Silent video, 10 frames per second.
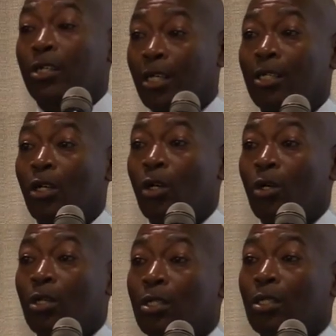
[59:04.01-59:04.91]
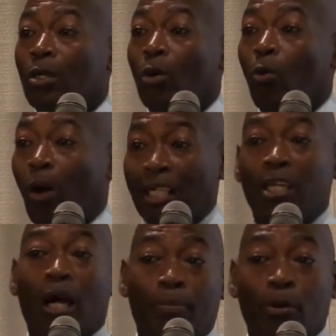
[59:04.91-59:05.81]
a gut. Watch
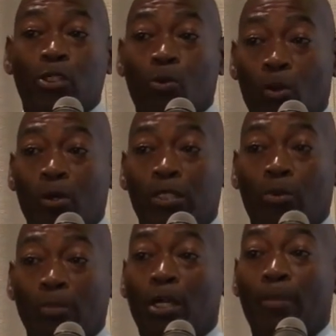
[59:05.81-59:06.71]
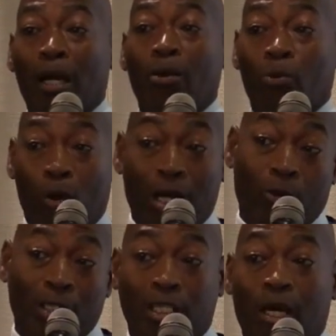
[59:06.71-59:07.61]
how a person works. And when I'm talking about
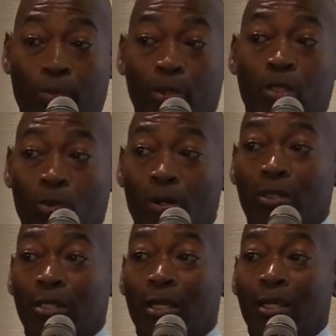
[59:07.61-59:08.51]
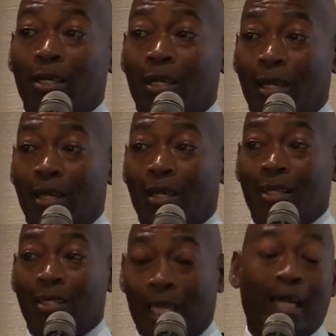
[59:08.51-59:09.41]
watch how a person works,
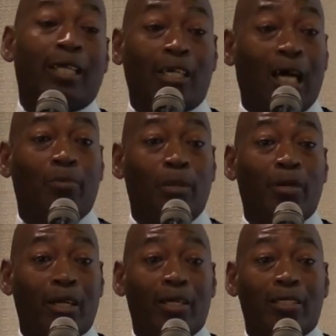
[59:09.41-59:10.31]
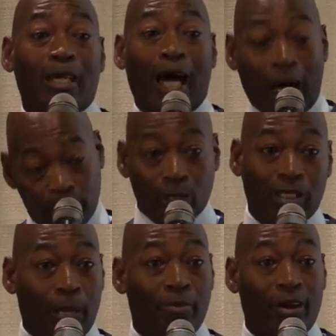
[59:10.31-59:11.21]
they got tired of me because I was on
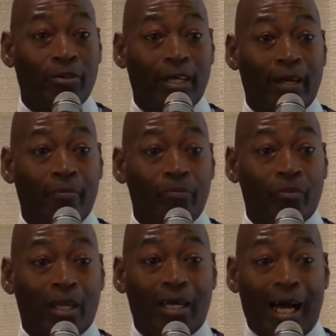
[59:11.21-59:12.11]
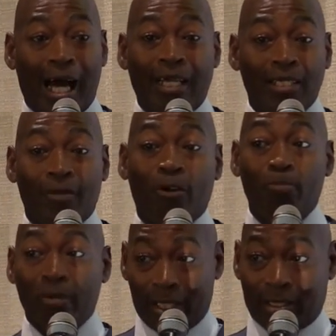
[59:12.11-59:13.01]
top of everything. I never
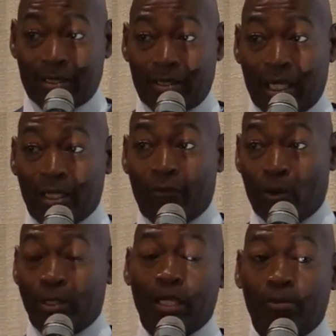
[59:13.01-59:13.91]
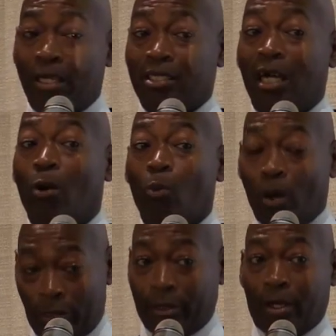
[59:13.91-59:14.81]
missed, in the 14 months, not
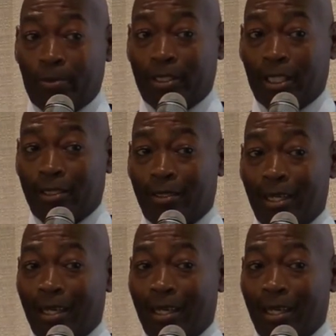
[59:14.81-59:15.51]
one therapy session.